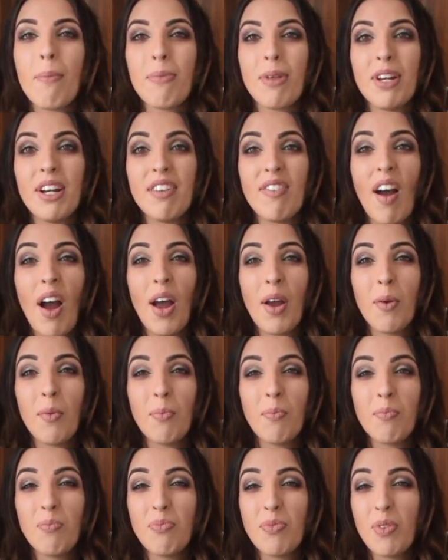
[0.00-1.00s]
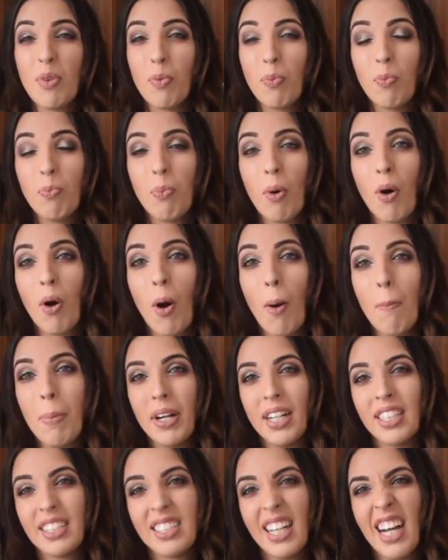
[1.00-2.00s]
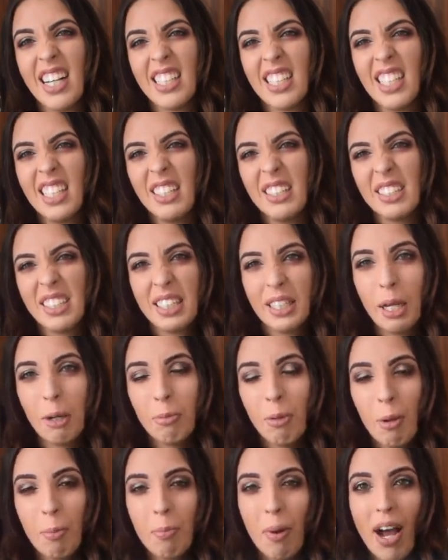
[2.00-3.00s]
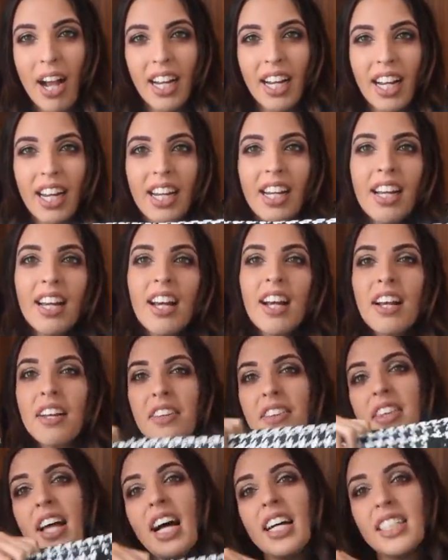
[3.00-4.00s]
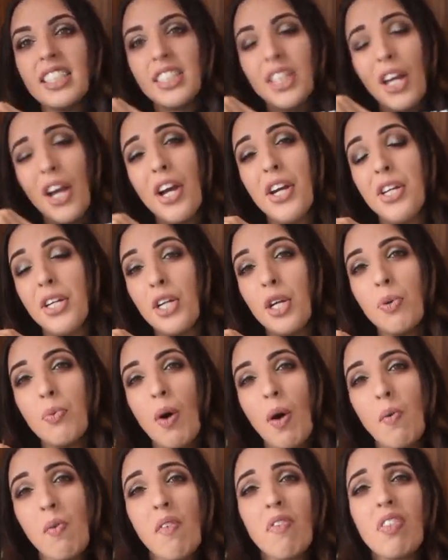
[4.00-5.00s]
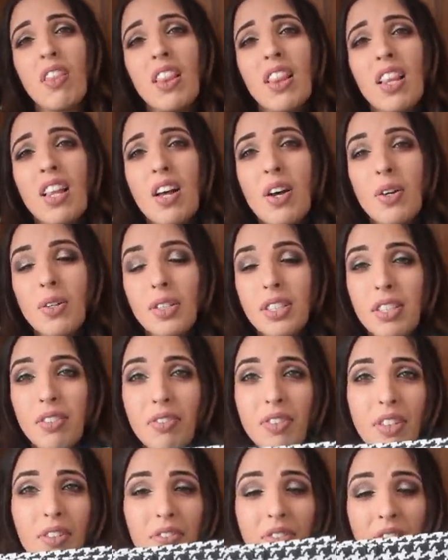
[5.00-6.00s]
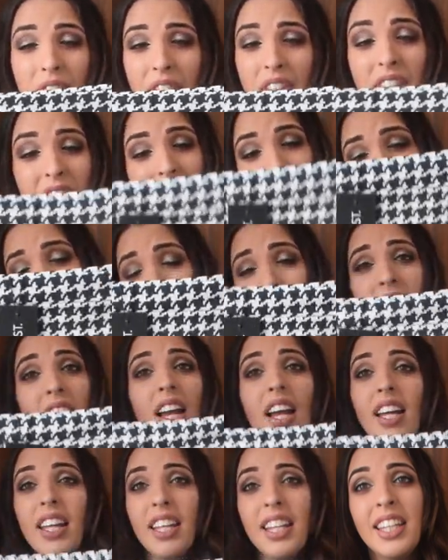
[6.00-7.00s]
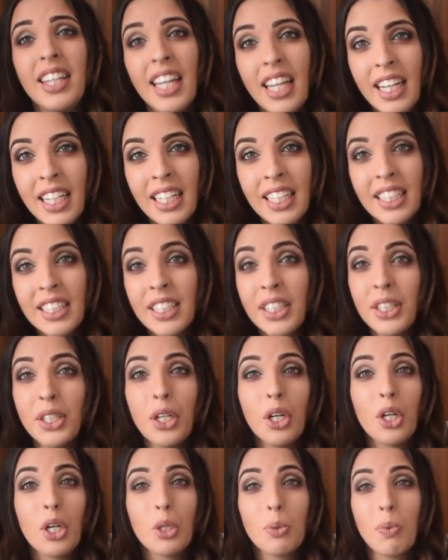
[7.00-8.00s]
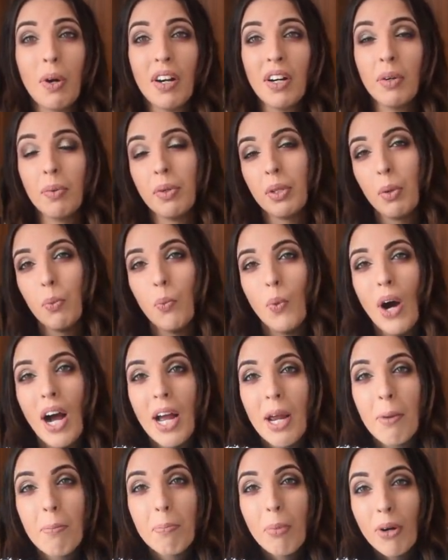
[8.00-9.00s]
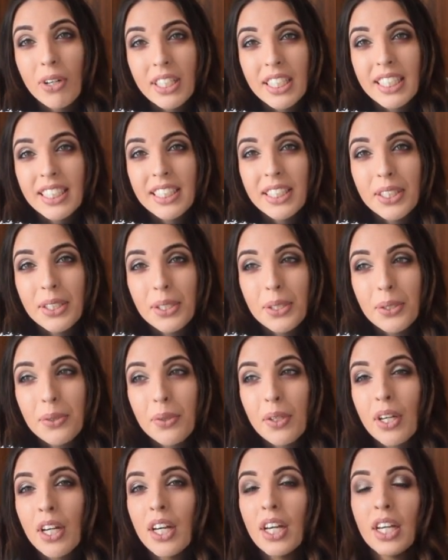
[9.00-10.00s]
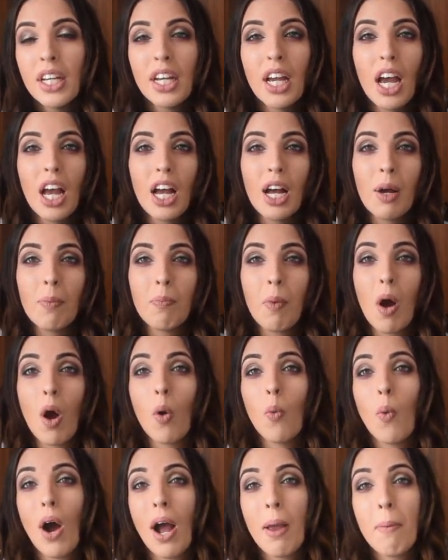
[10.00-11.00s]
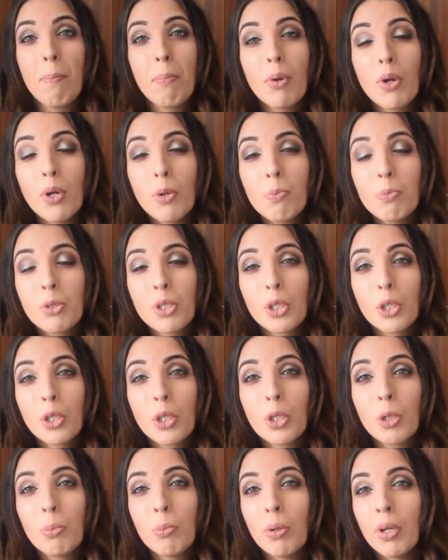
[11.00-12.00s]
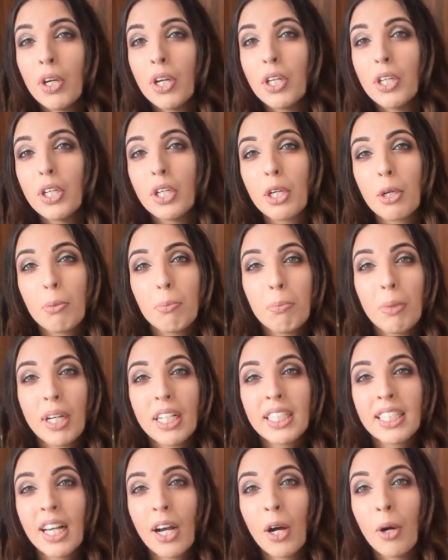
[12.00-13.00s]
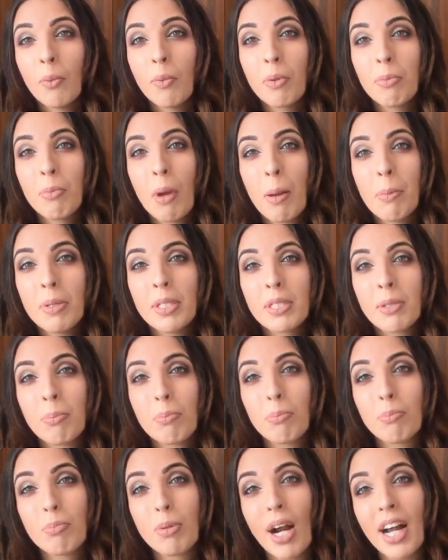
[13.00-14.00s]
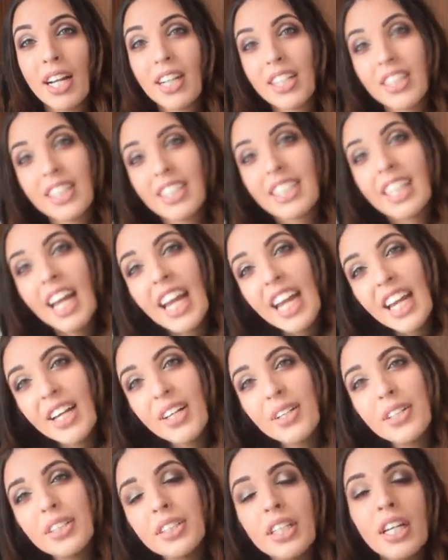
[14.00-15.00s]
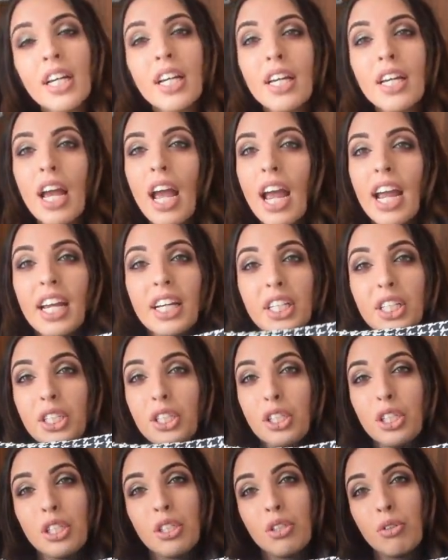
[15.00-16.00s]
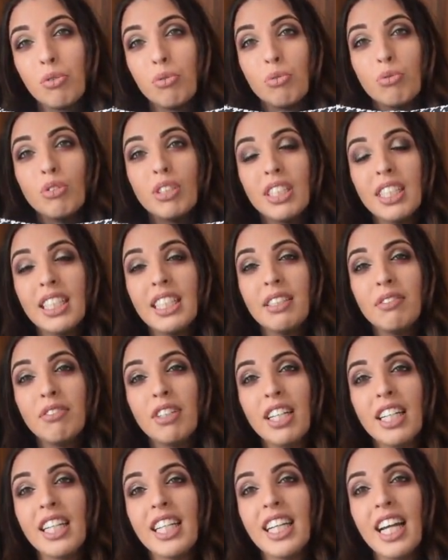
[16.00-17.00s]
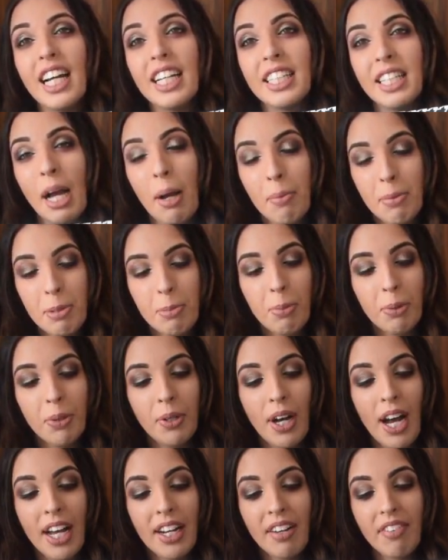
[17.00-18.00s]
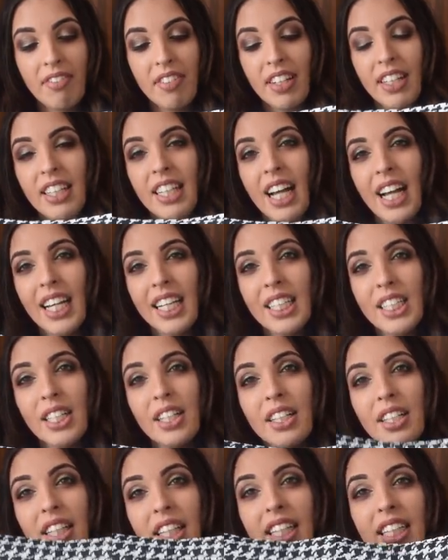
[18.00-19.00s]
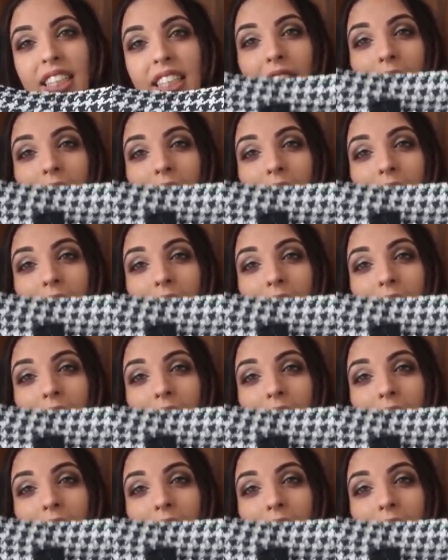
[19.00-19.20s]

than if I bought a bigger size and it looked a little bit baggy. That skirt you could wear with loads of different things. You could wear it with a white bodysuit, a white boob tube. You can mix it up with maybe some bright coloured heels. It's just really, really adaptable, and I feel like these